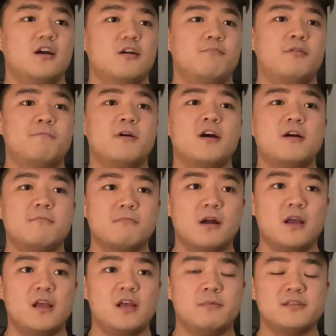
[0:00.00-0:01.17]
prepare
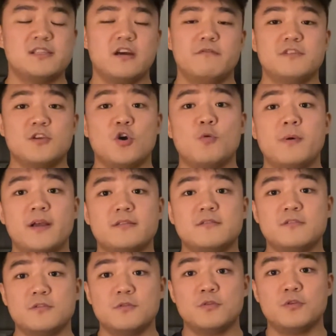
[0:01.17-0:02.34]
myself to go back
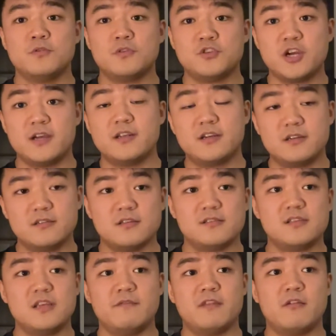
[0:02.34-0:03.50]
to China to
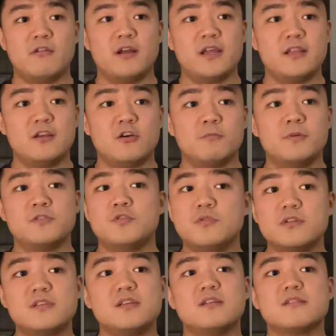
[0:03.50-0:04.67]
see if there are any
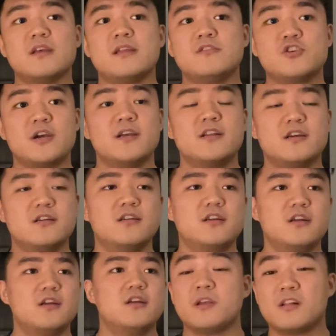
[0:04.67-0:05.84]
opportunities in China.
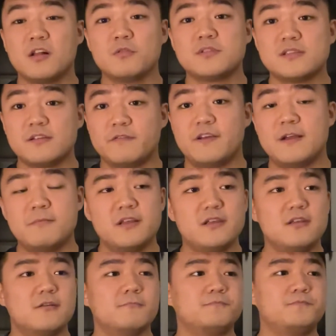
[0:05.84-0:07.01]
Be closer to family.
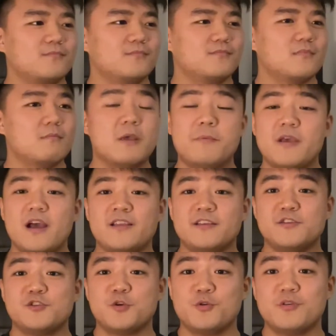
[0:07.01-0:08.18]
Maybe I can
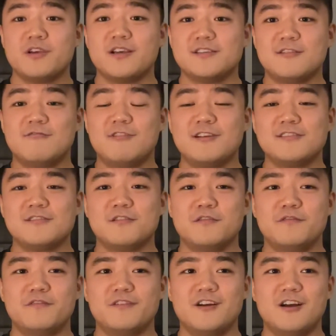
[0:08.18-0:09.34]
show you guys the rest of
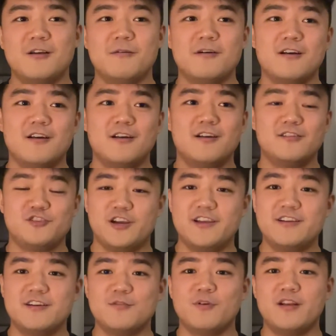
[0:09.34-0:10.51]

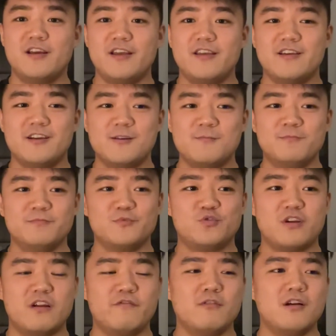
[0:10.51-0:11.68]
China when I
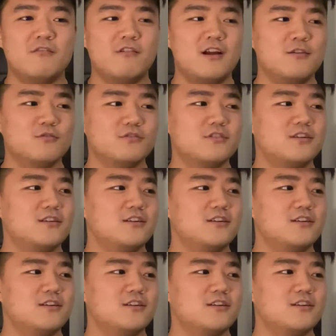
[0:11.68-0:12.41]
travel around.